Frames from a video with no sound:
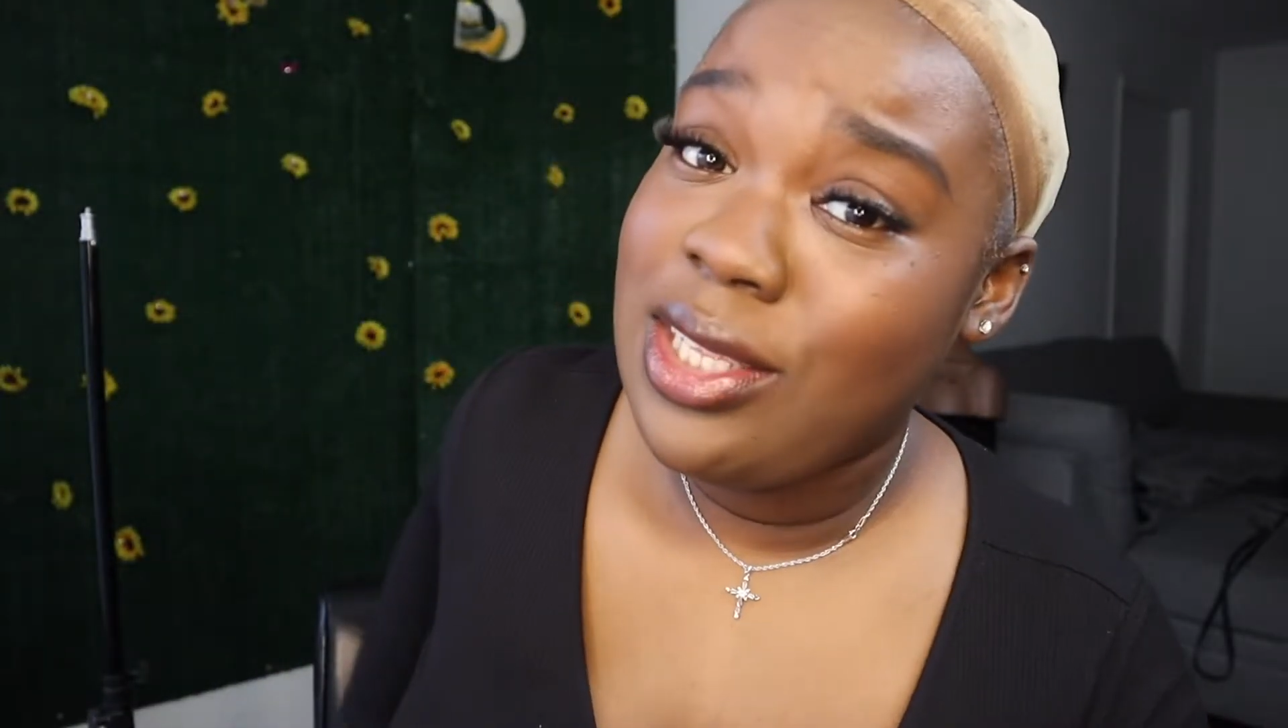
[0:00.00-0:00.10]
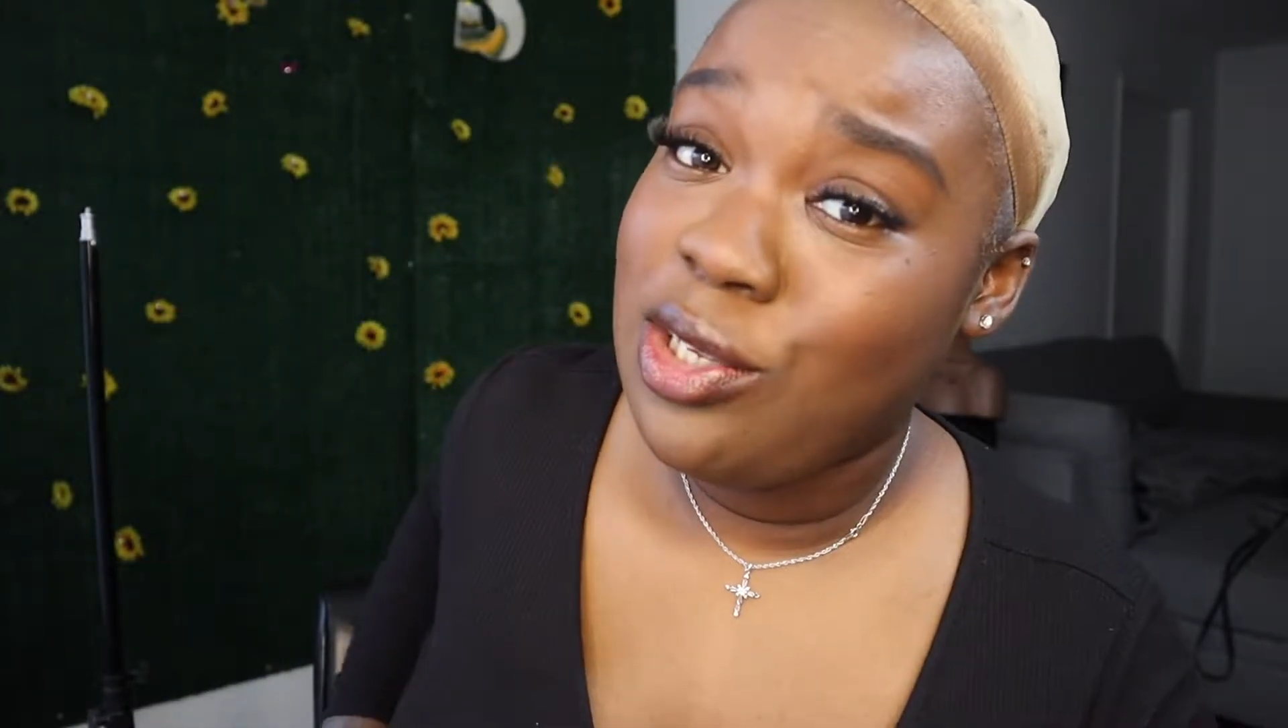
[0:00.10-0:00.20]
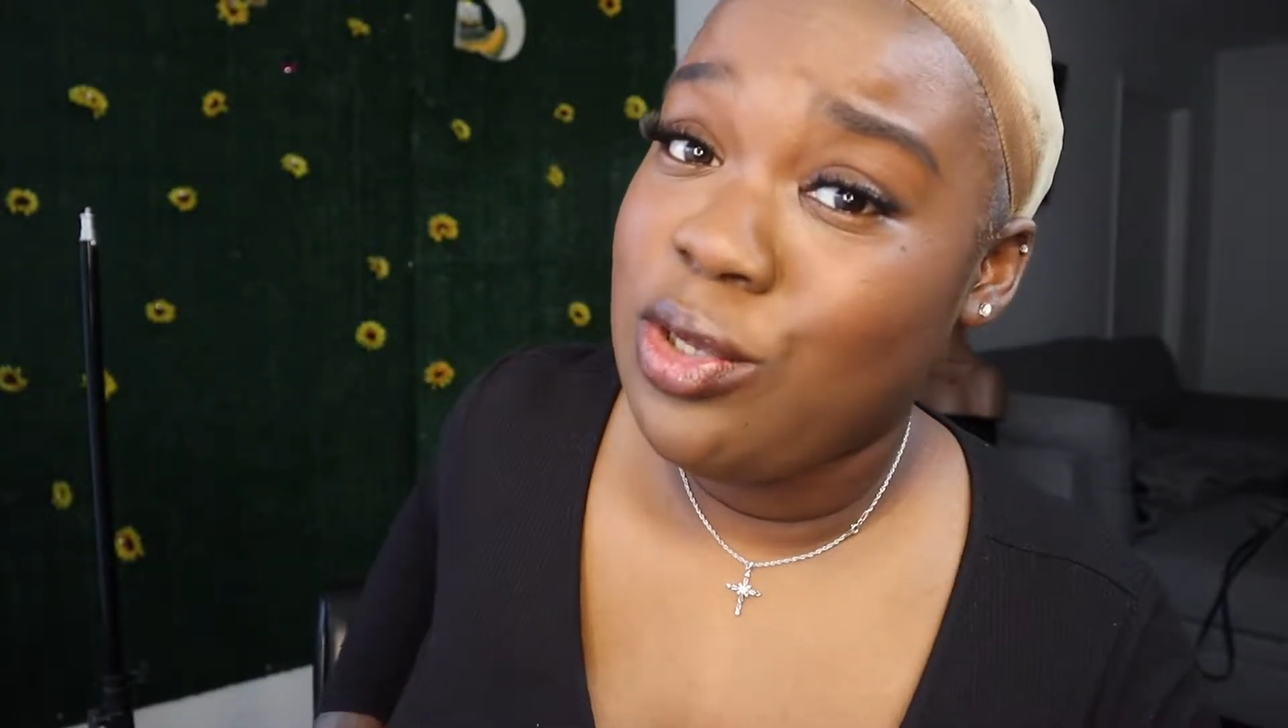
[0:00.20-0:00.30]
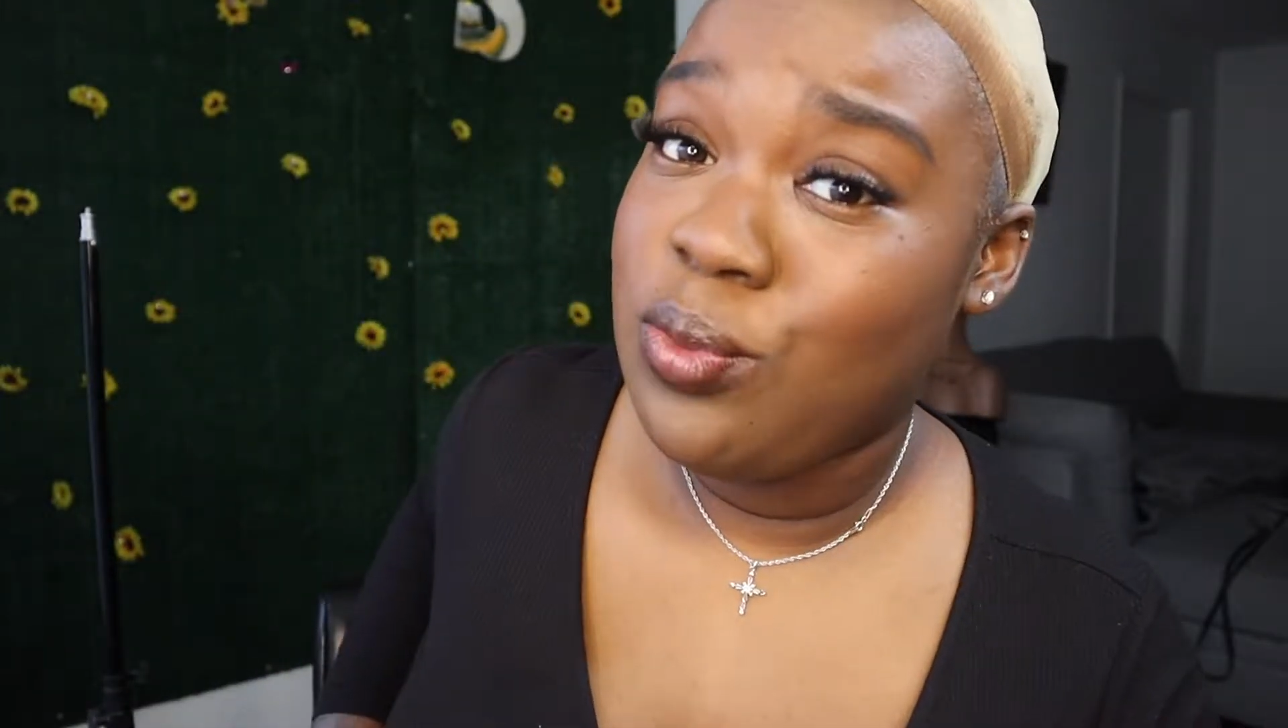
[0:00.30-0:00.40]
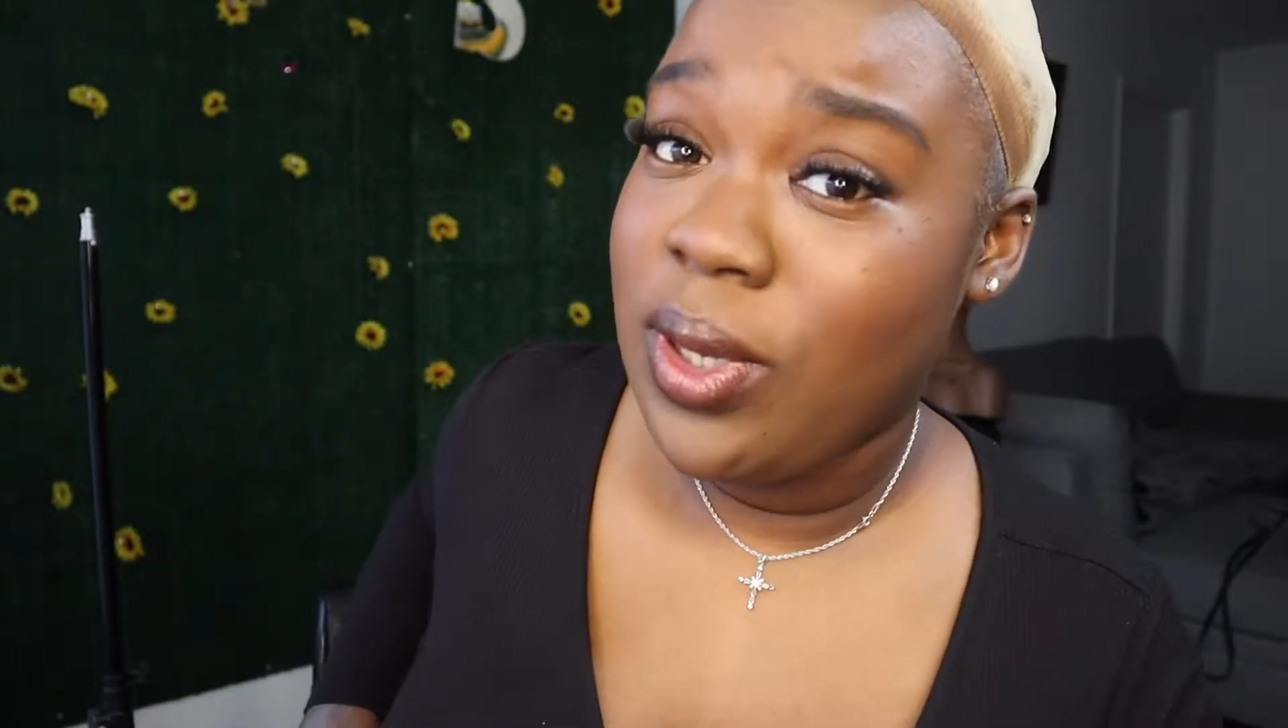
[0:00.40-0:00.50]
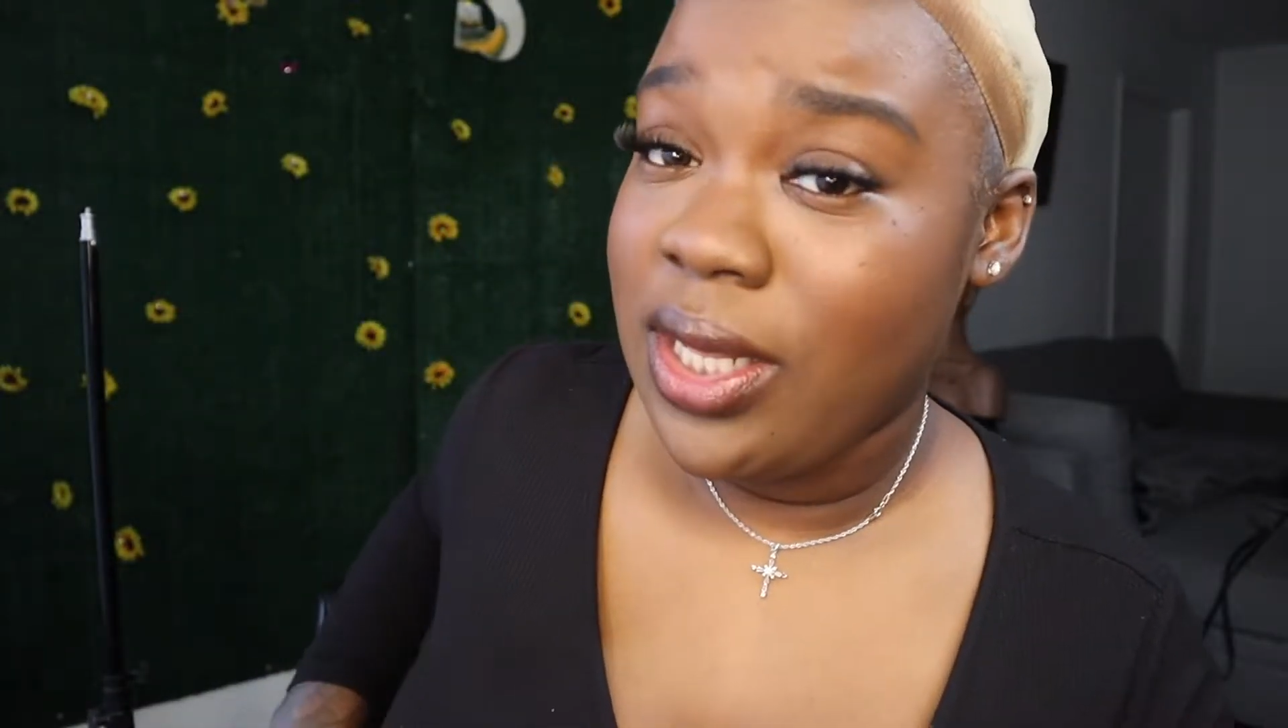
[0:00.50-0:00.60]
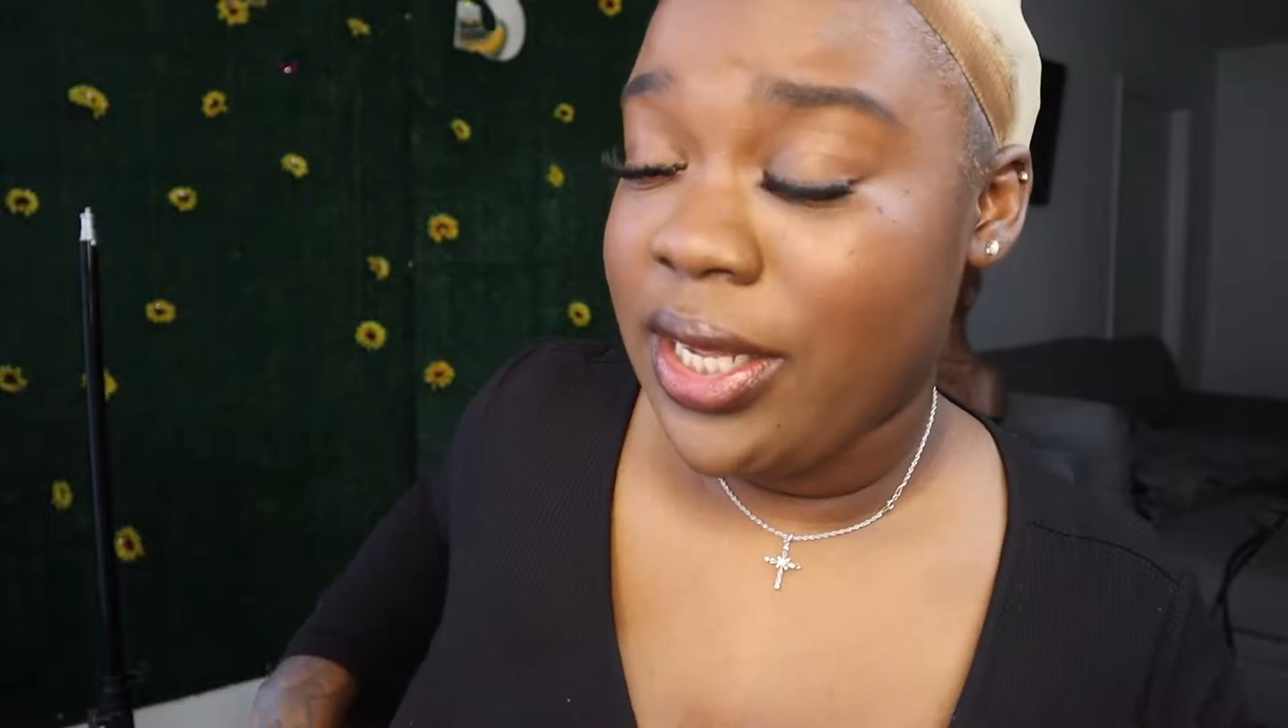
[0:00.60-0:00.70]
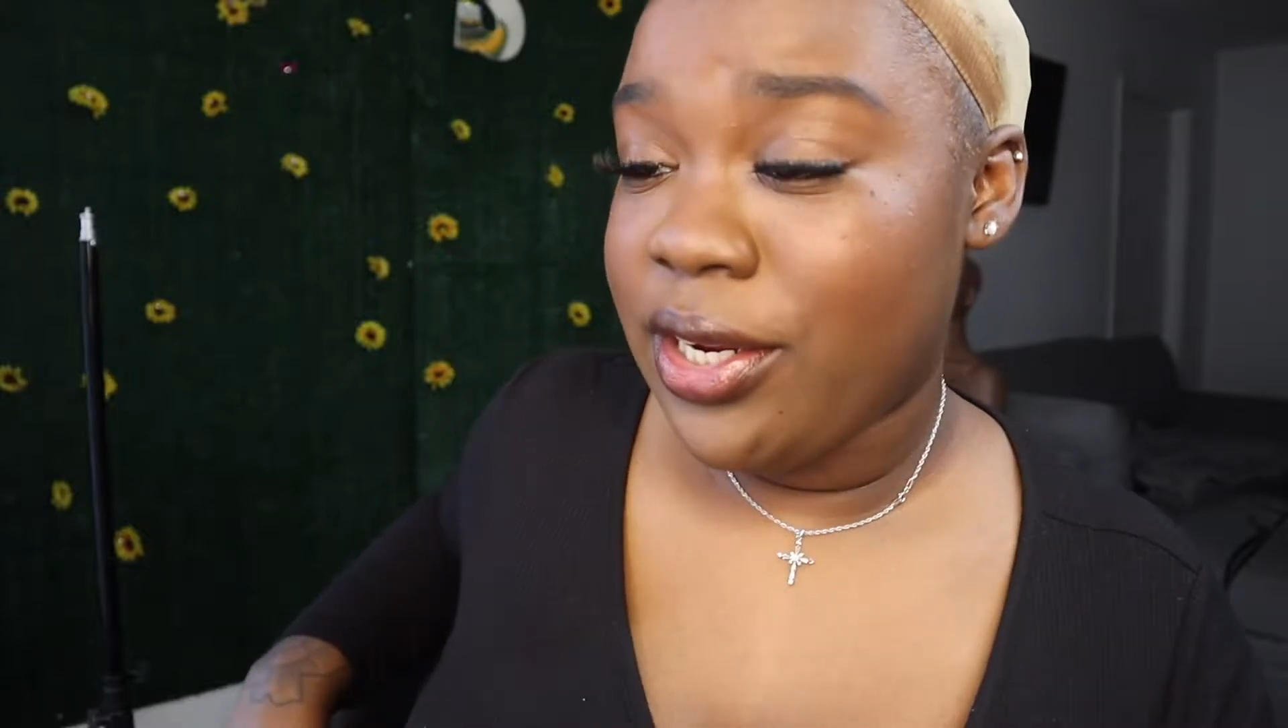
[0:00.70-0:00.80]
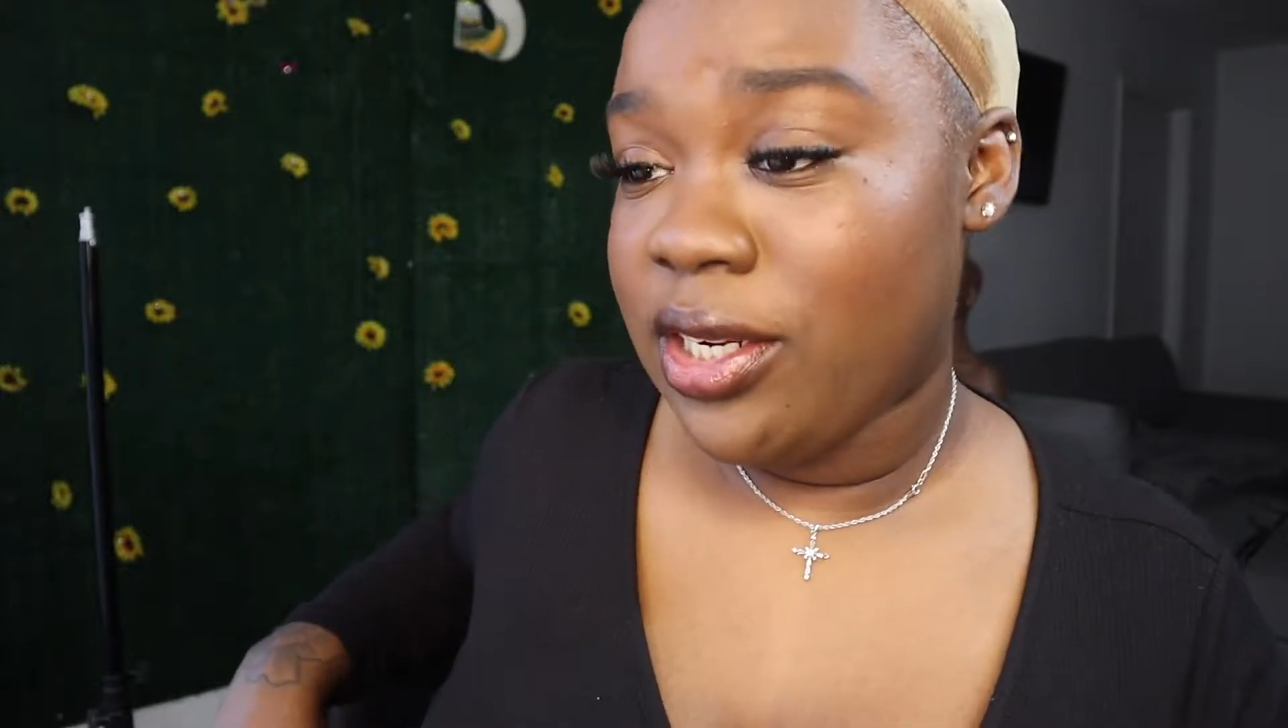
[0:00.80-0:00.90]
to use one layer